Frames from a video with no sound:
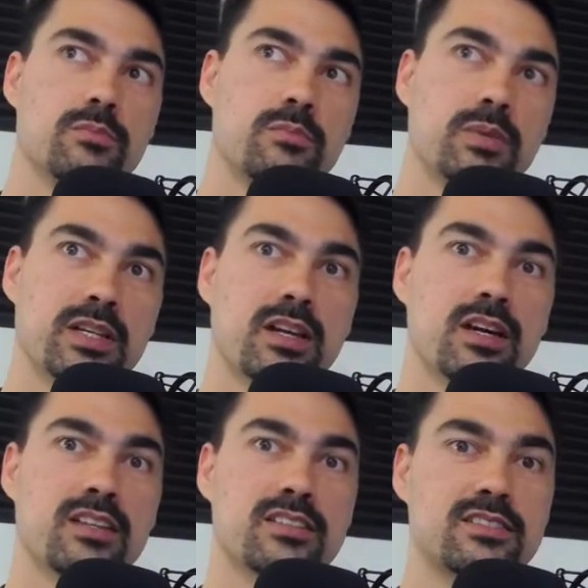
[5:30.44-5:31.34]

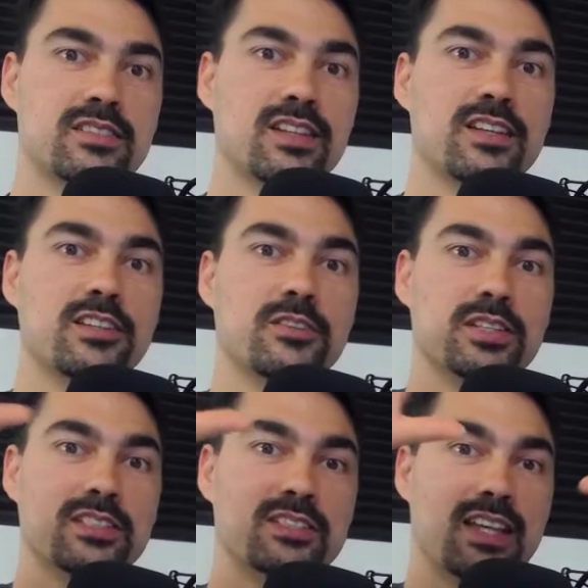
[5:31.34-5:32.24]
because you
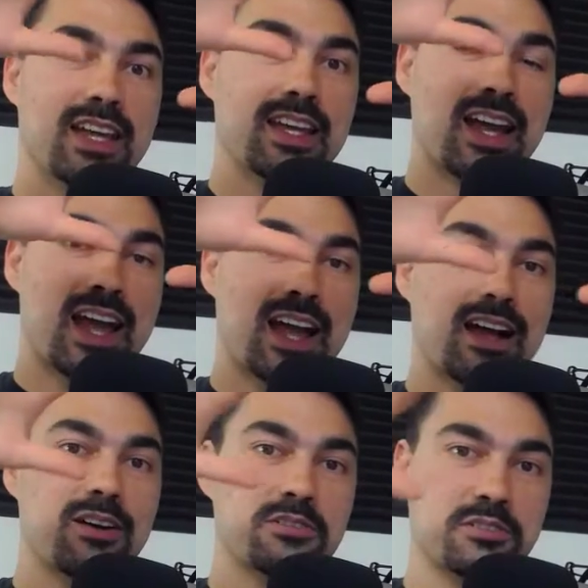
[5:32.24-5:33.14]
can say
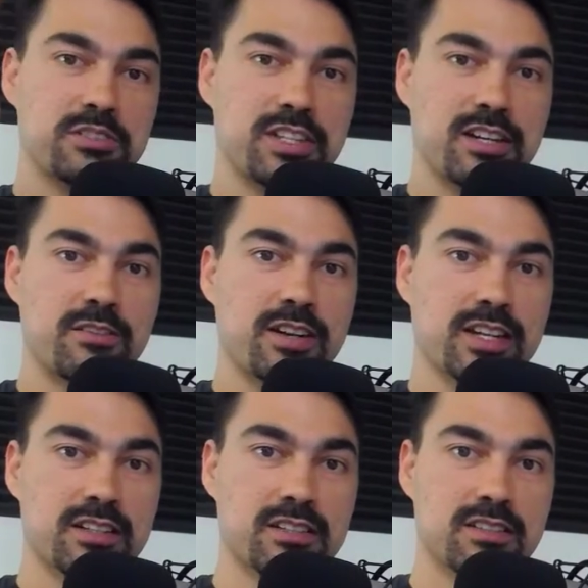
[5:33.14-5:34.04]
how to
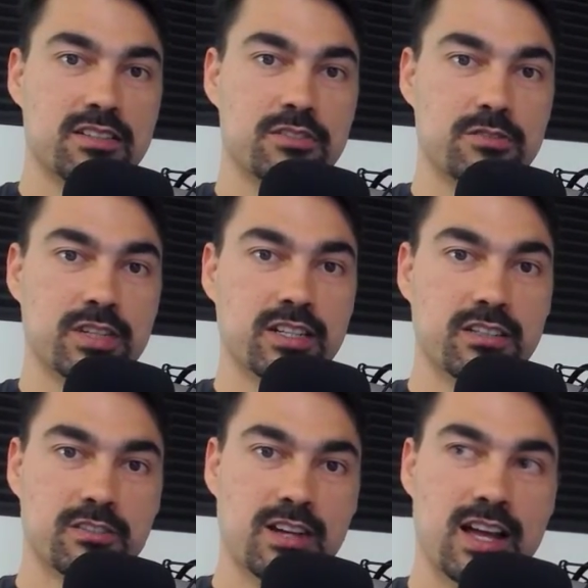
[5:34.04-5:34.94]
generate the tree
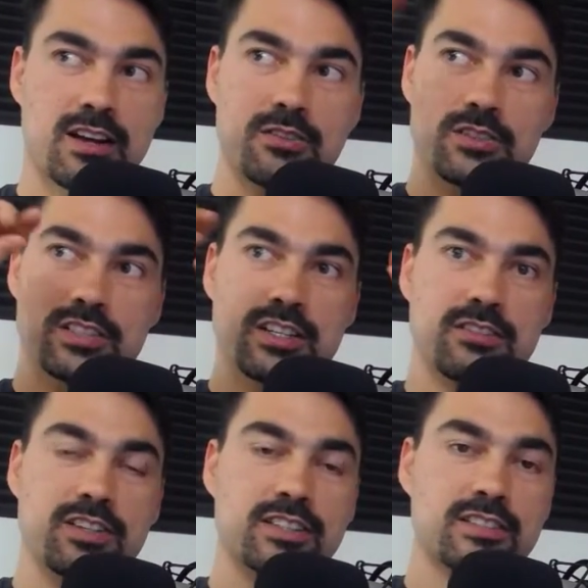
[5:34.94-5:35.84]
or how to
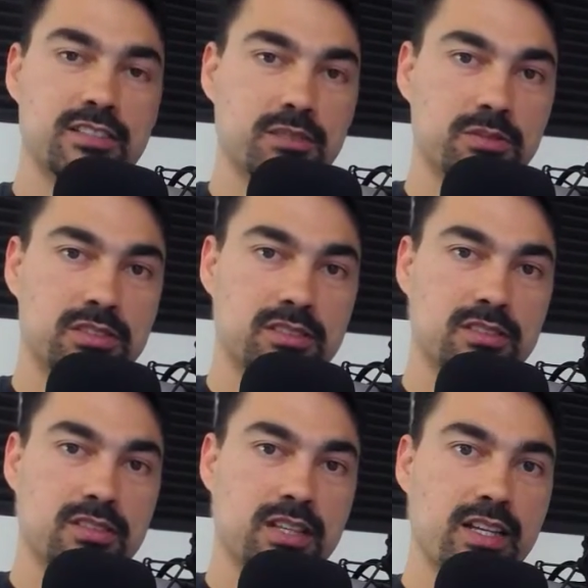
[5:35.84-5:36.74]
generate the sequence
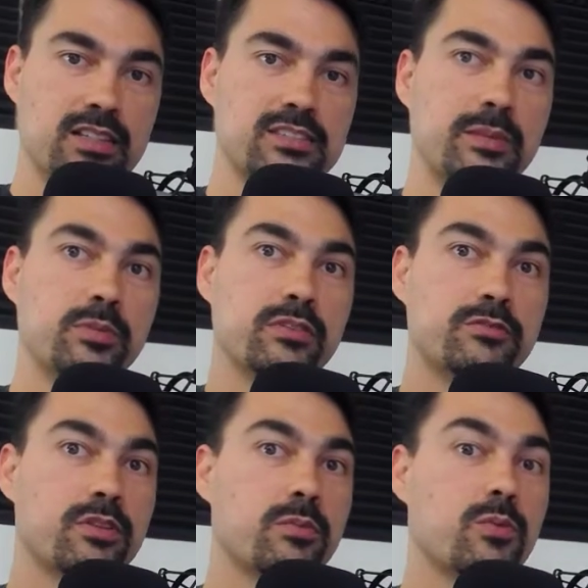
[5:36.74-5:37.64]
separate
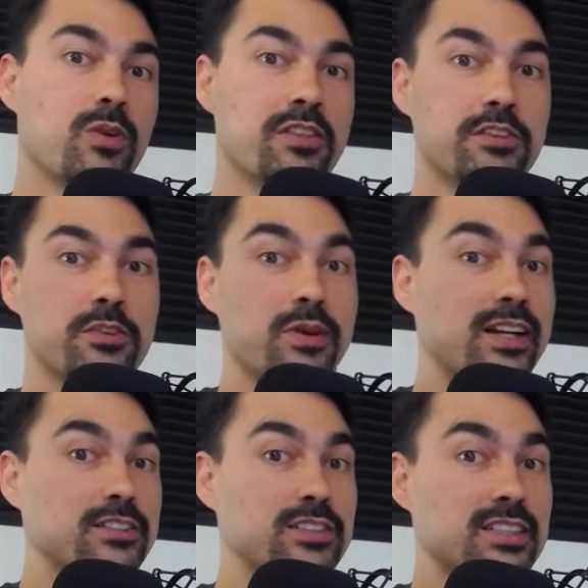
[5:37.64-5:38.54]
from whether you
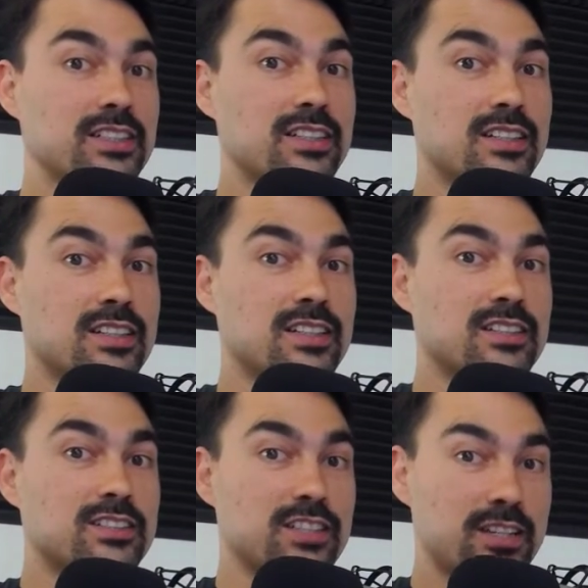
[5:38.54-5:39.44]
actually
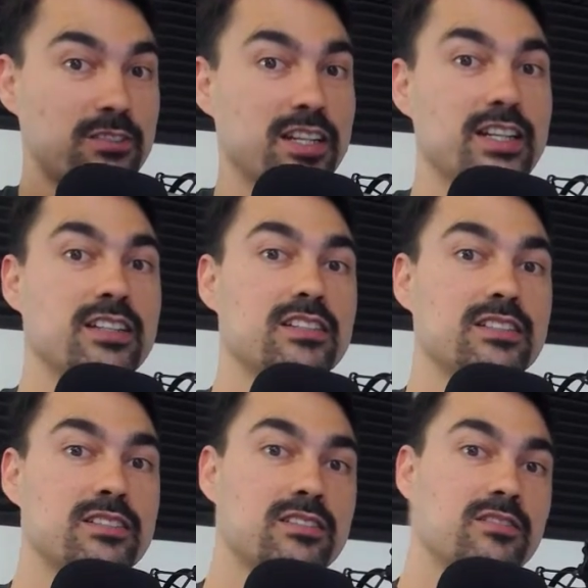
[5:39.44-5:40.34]
generate it,
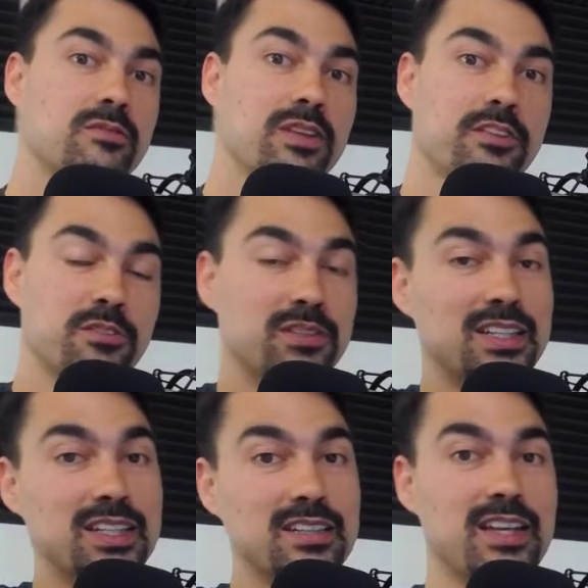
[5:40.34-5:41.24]
whether you
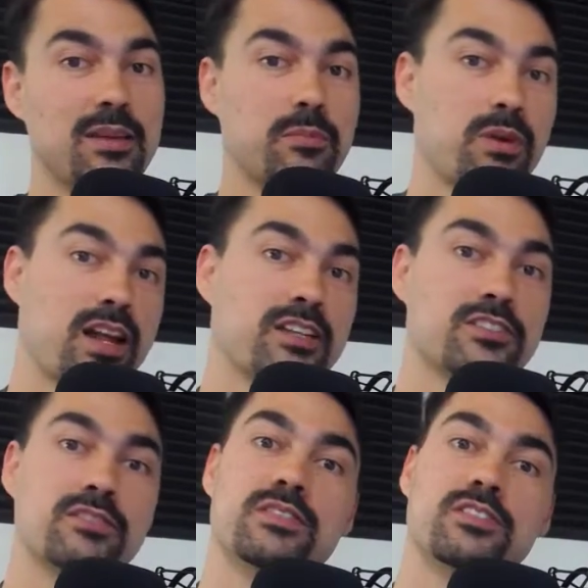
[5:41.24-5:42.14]
need that branch
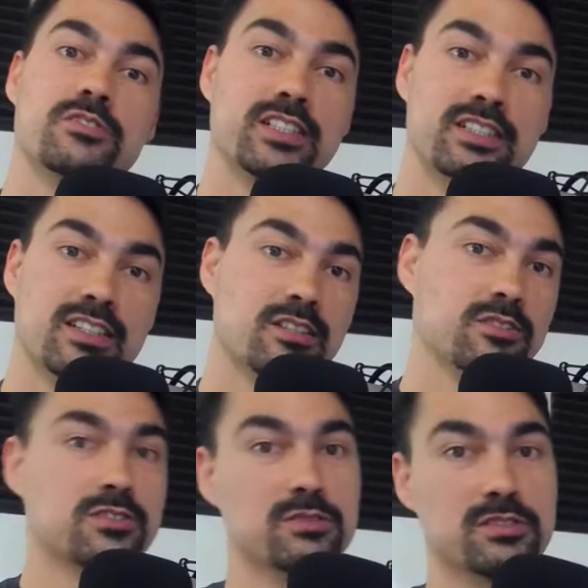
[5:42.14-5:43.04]
of the tree that
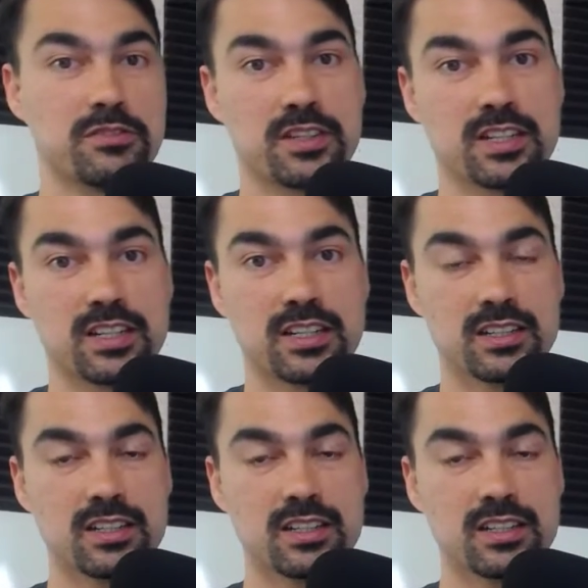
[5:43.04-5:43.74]
goes to infinity,